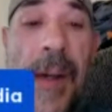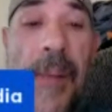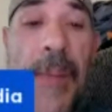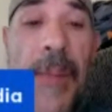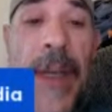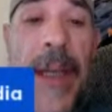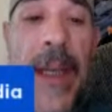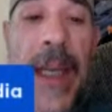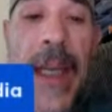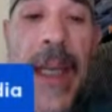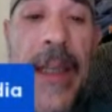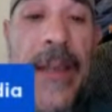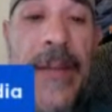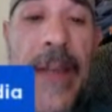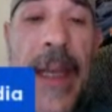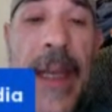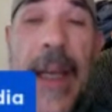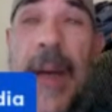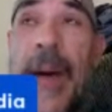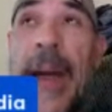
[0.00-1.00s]
But he can
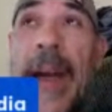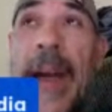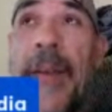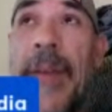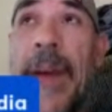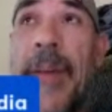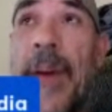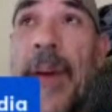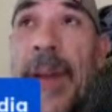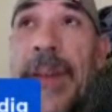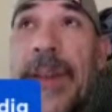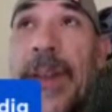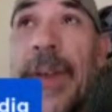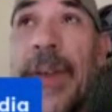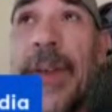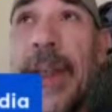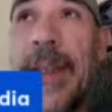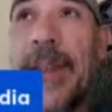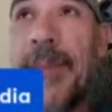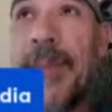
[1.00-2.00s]
think whatever he wants to
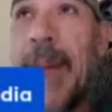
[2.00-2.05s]
in his